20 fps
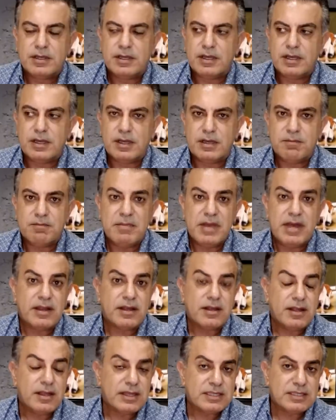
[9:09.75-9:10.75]
uh,
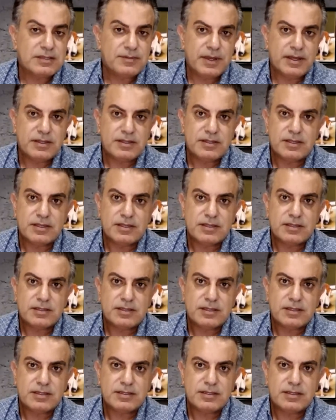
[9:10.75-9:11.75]
medical expenses
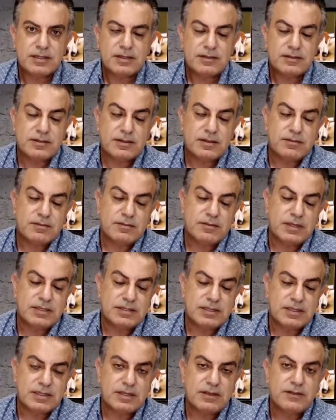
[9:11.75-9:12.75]
is, is, is
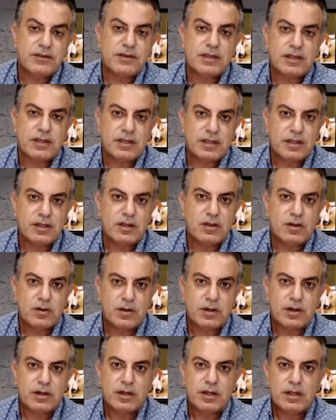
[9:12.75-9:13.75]
significantly
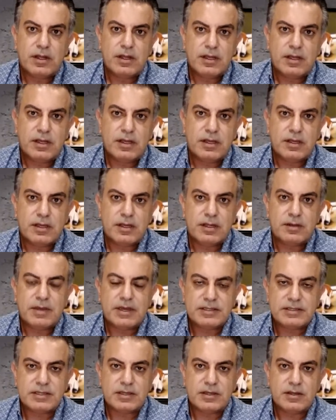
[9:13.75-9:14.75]
lower uh, in
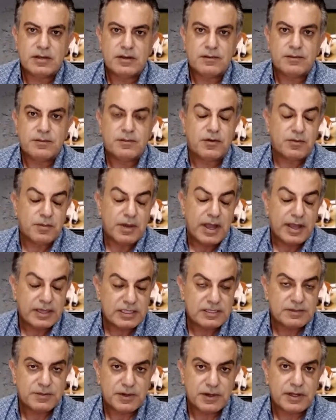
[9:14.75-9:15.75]
Mexico, through my
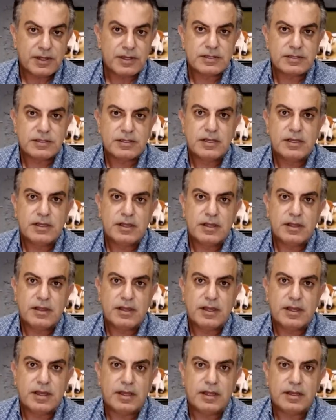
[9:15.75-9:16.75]
experience,
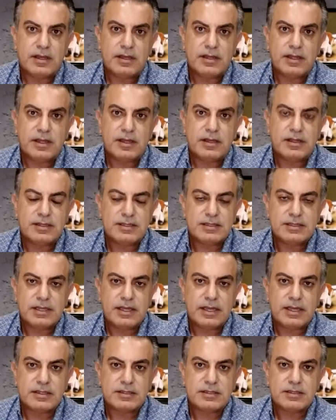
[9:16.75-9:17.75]
than than the
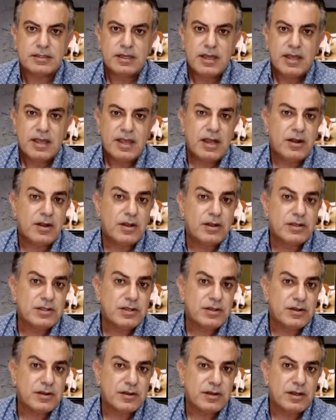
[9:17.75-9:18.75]
states. And
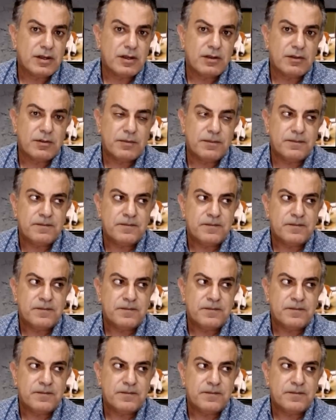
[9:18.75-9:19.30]
also, you know,